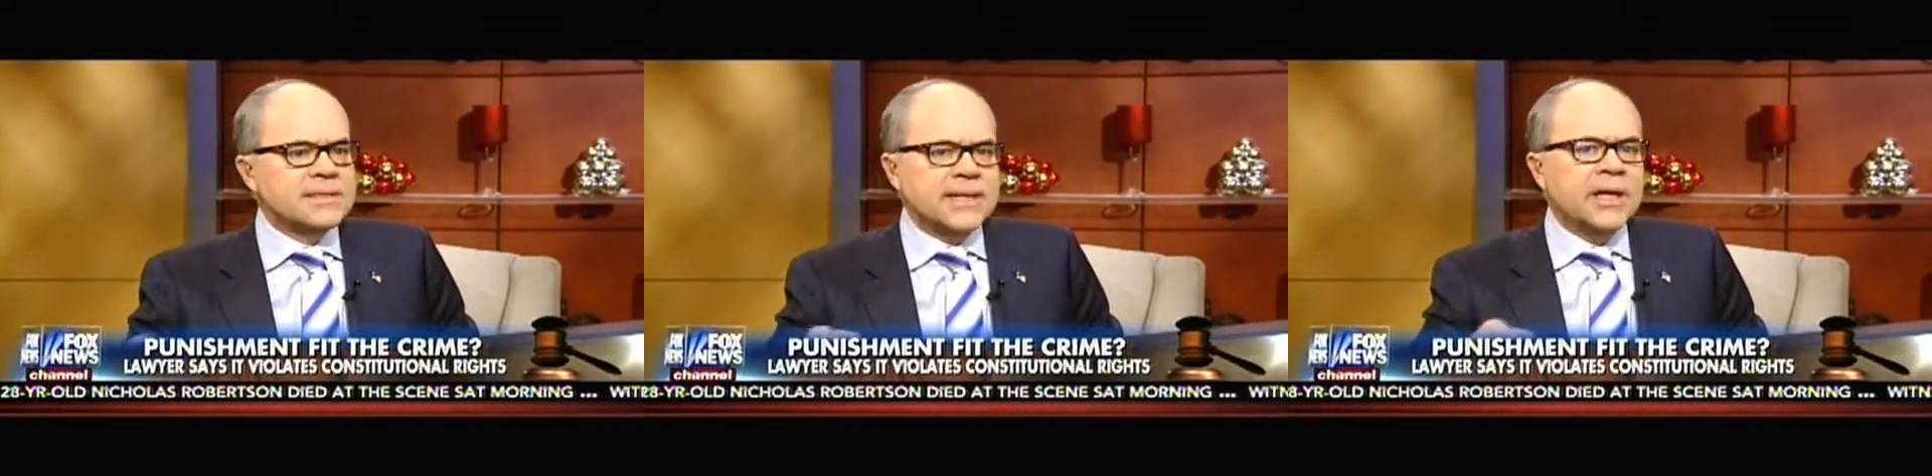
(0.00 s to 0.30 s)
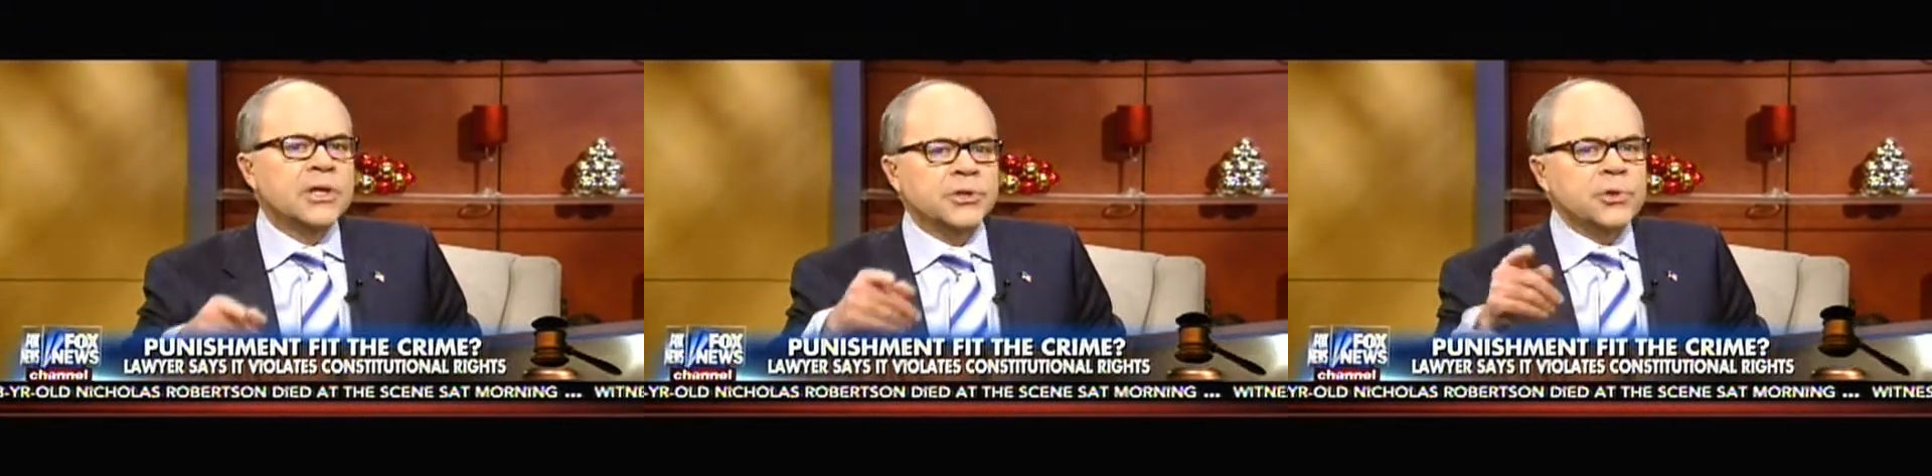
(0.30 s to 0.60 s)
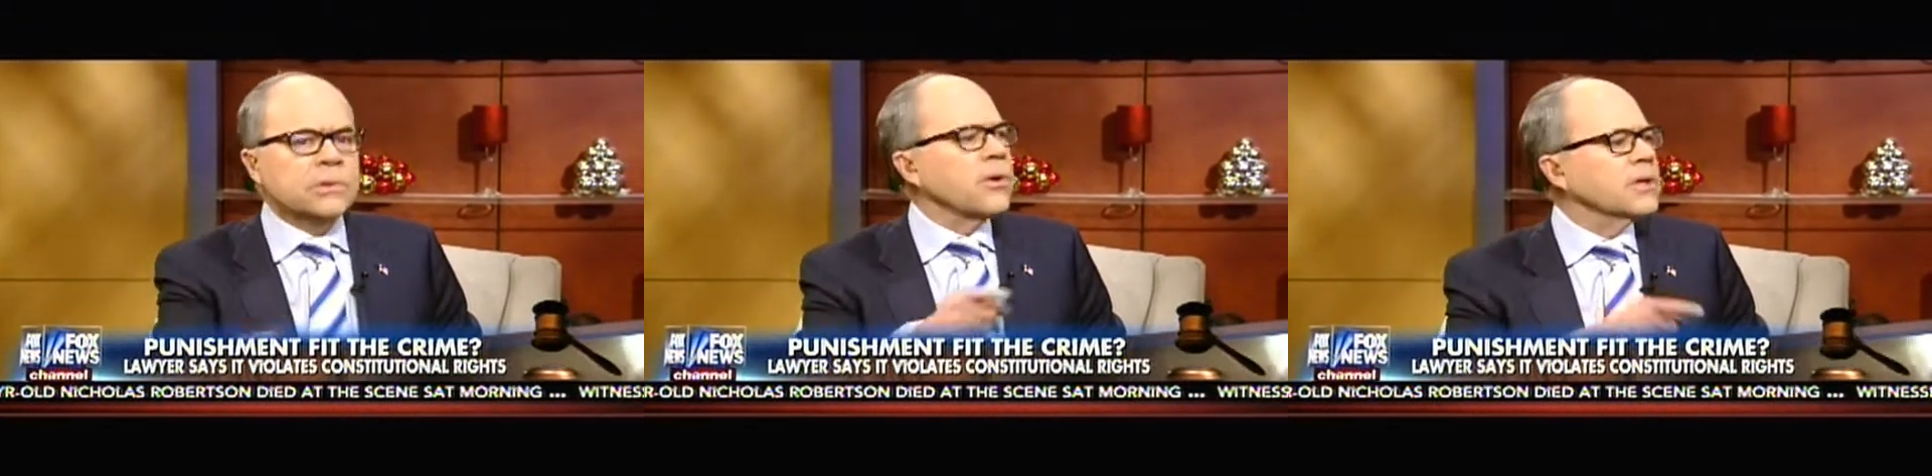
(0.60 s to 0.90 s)
and say,
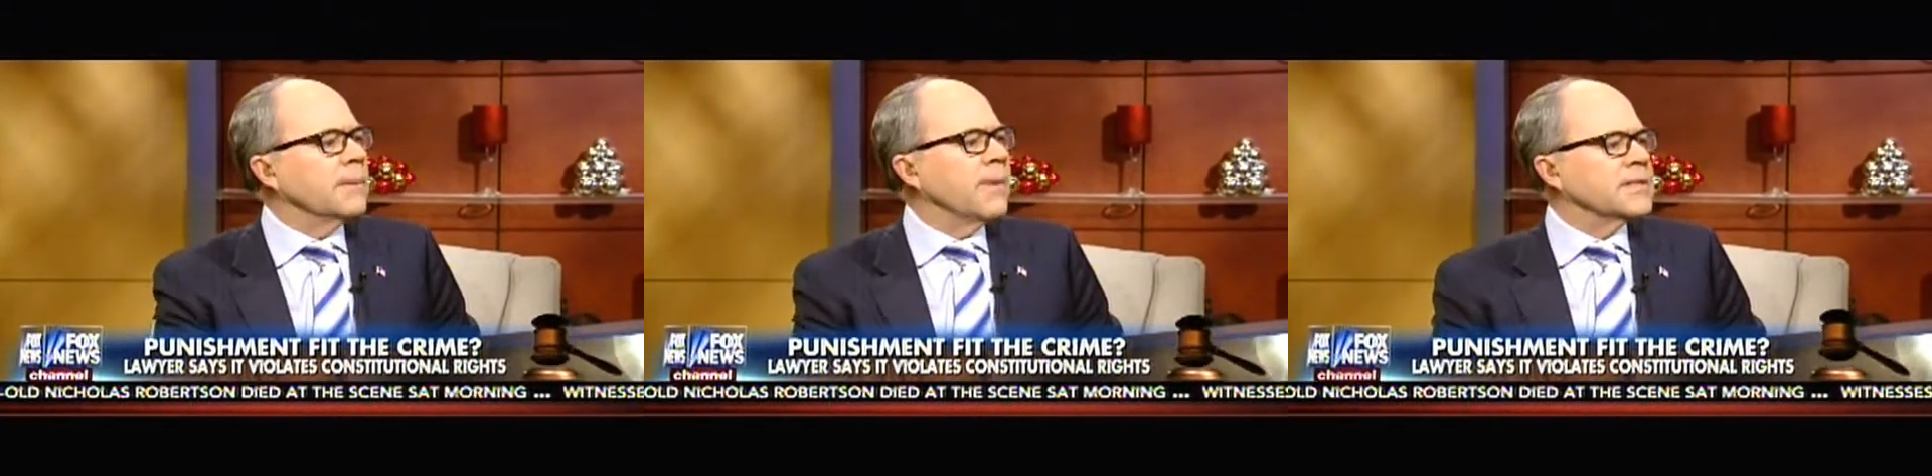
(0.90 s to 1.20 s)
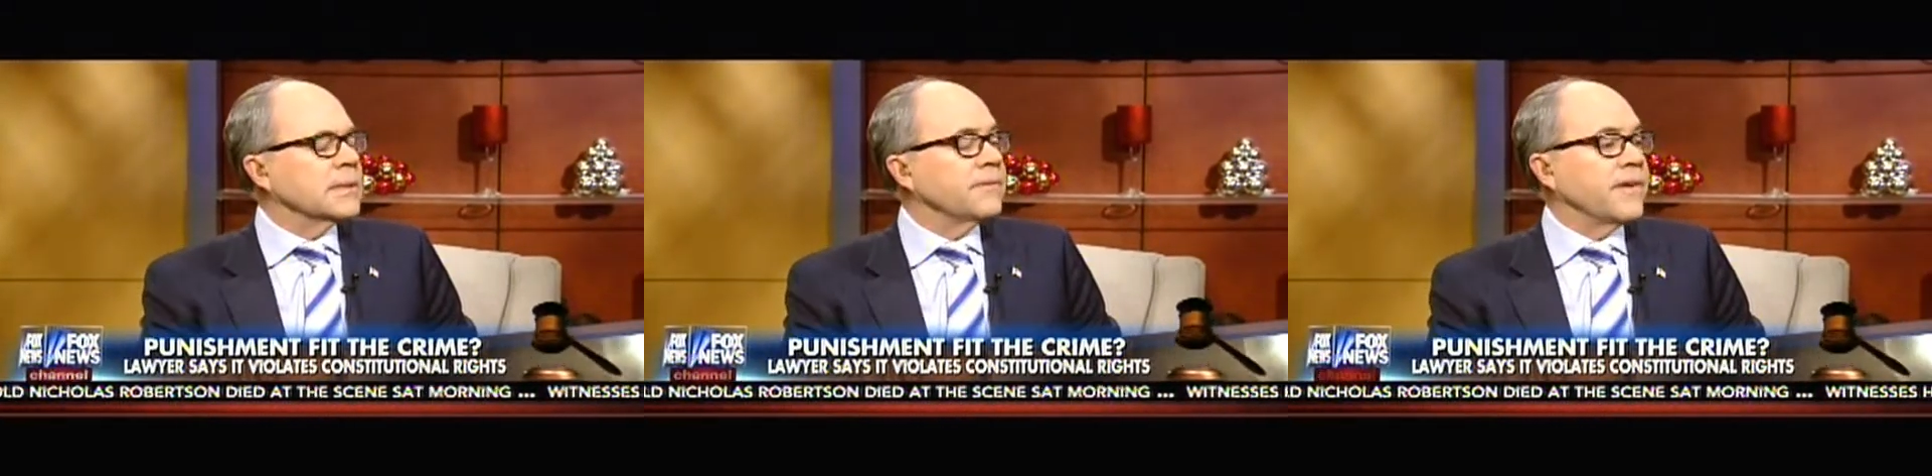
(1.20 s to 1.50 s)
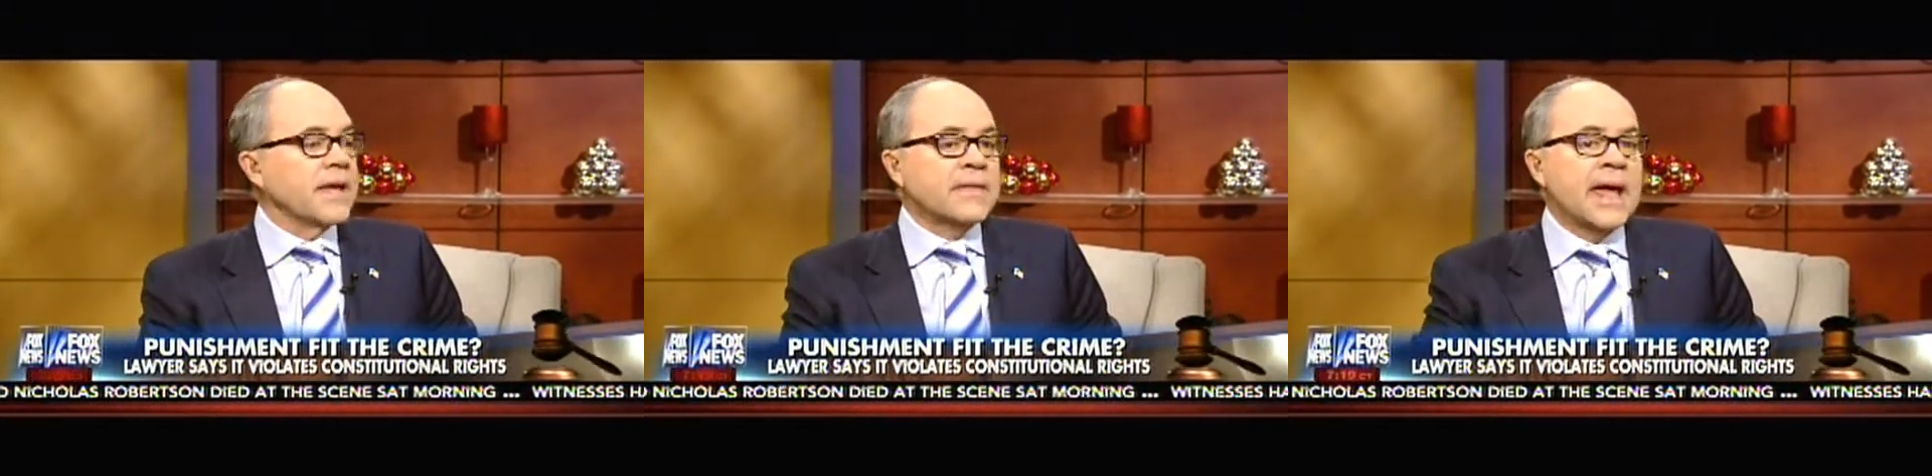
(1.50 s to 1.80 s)
you learn the Muslim
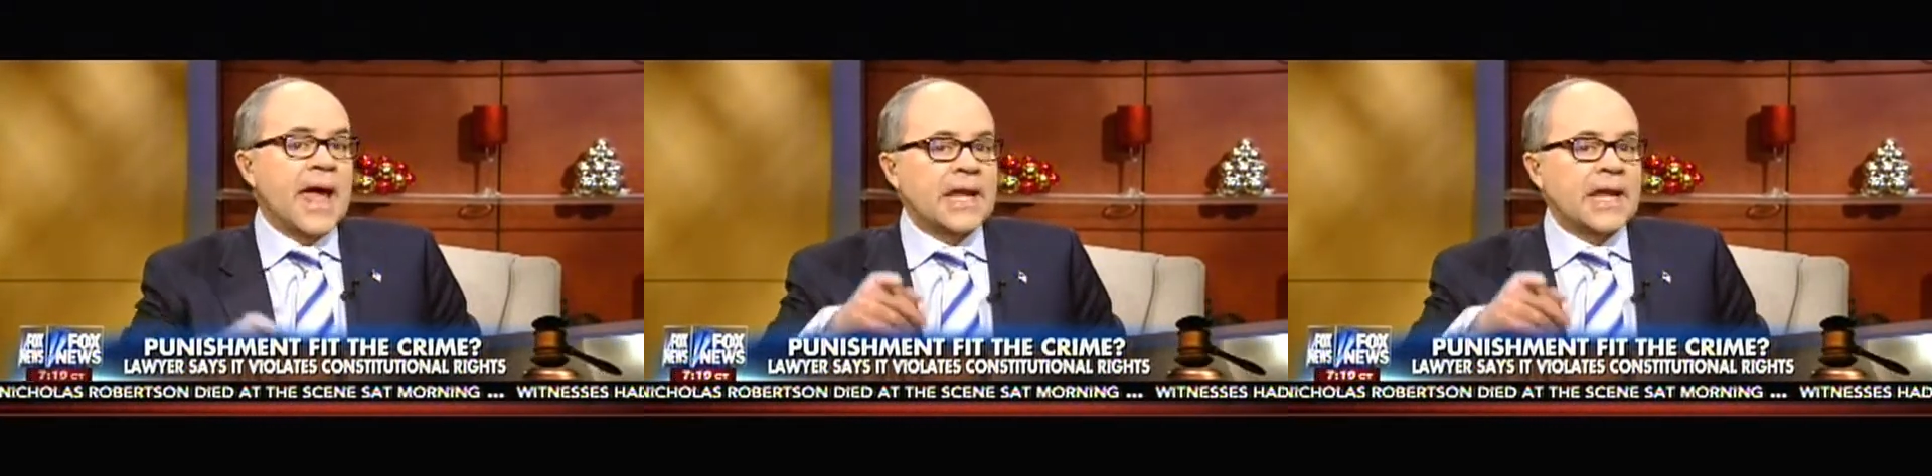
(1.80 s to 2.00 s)
faith,